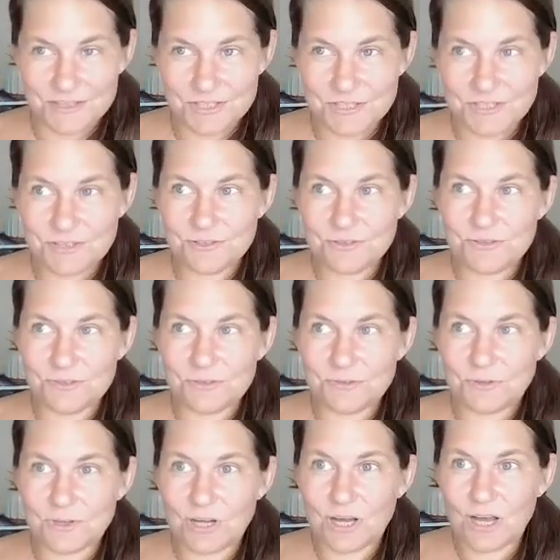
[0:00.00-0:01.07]

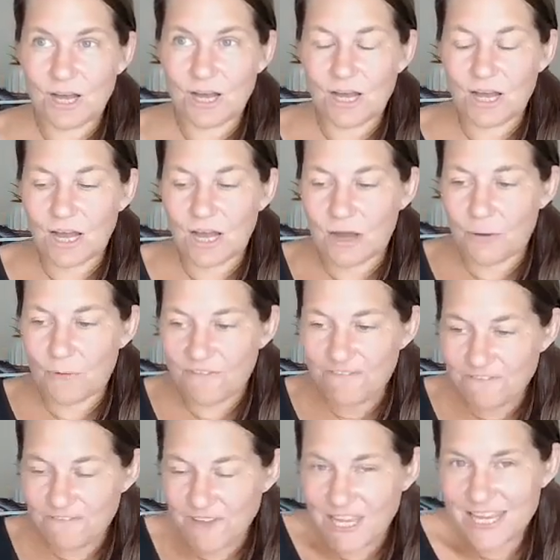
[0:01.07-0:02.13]
to
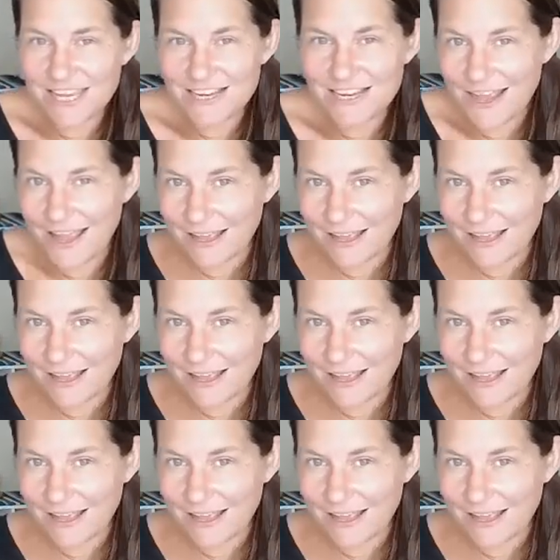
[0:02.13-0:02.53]
feed